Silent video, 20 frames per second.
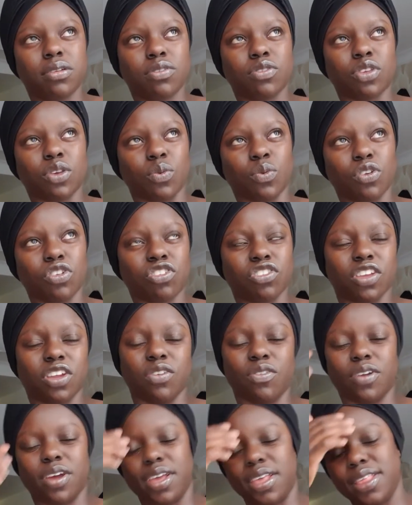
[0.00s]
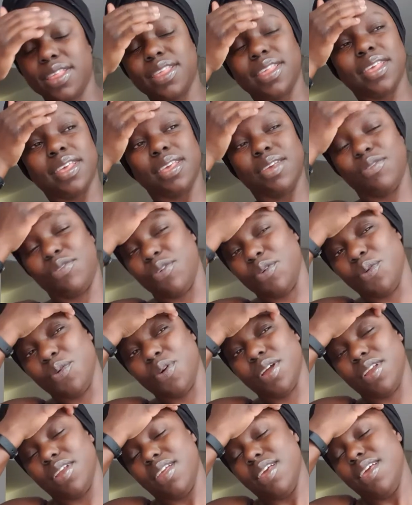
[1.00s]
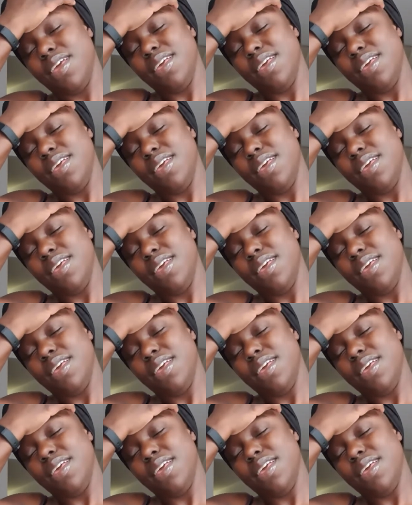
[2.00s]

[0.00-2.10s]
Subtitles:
so it washes and dries if you want.